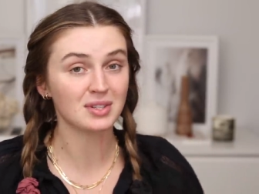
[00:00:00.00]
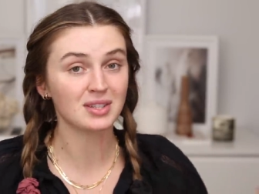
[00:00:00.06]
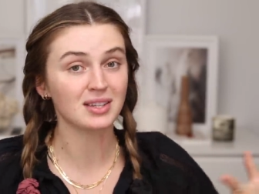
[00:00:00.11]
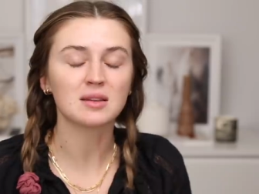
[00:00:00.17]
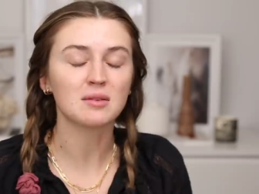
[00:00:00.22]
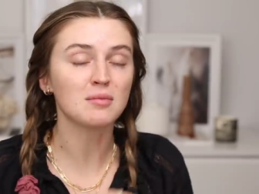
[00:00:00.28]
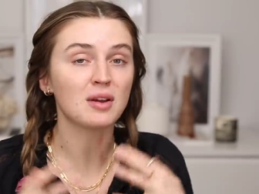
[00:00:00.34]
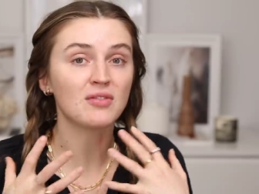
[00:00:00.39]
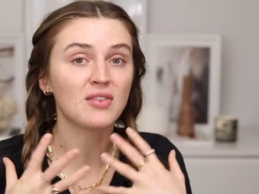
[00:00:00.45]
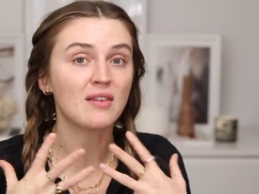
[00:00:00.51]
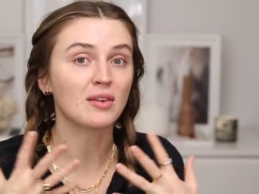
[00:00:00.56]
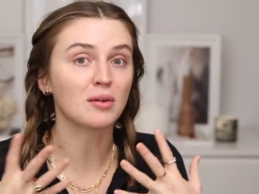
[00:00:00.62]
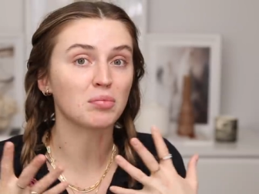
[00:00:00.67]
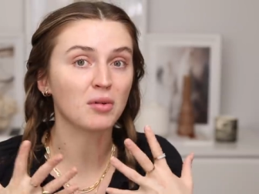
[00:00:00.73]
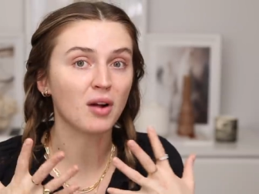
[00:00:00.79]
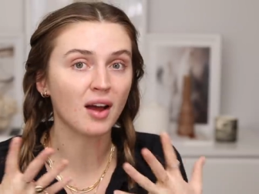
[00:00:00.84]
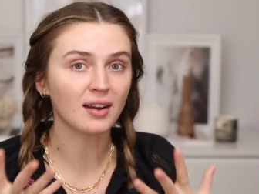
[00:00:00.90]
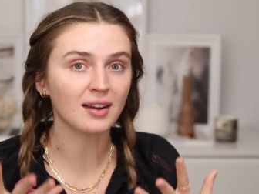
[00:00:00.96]
Some of my favorite
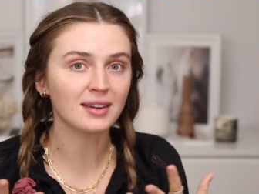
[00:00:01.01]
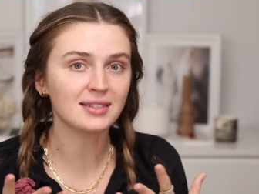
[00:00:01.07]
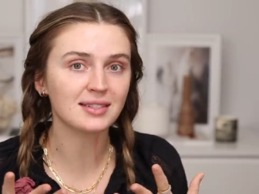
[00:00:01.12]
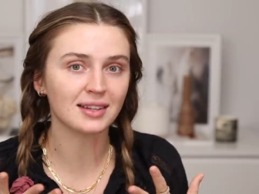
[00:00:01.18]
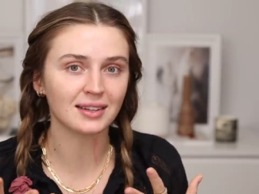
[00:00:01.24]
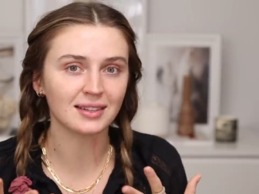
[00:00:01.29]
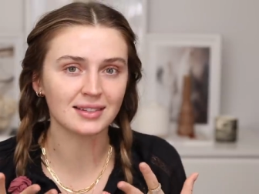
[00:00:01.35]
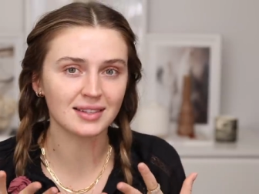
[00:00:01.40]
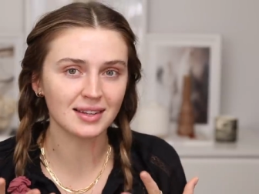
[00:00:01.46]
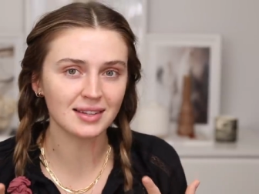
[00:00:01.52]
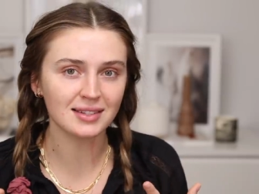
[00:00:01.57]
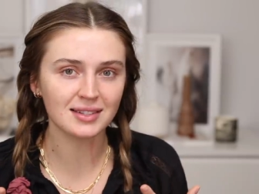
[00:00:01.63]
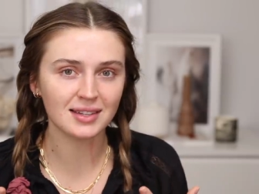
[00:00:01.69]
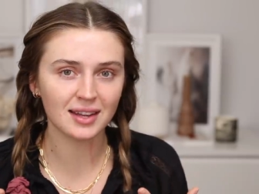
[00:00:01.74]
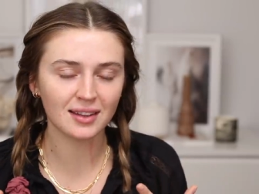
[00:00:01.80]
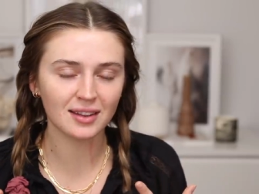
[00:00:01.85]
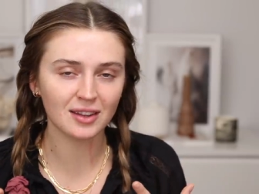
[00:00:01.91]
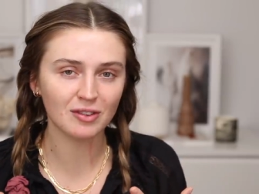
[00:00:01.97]
products exist
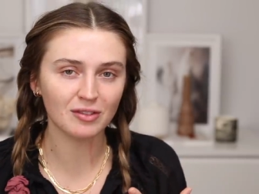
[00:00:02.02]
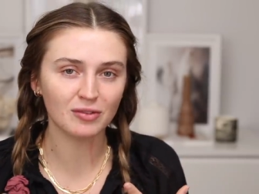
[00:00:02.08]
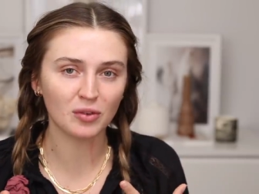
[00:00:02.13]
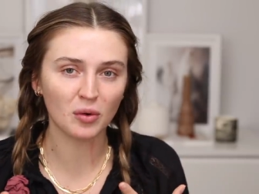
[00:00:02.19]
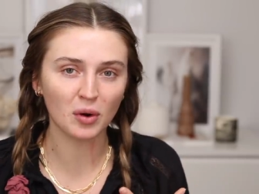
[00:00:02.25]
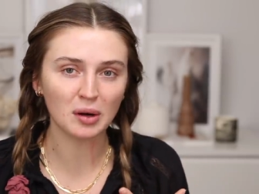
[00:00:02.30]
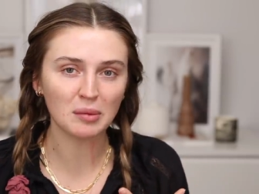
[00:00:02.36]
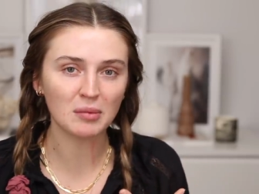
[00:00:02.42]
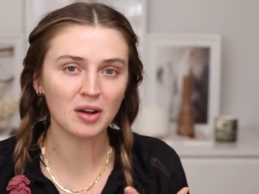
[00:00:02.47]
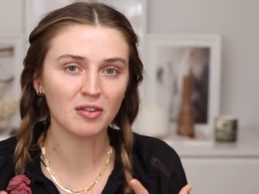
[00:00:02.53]
in the form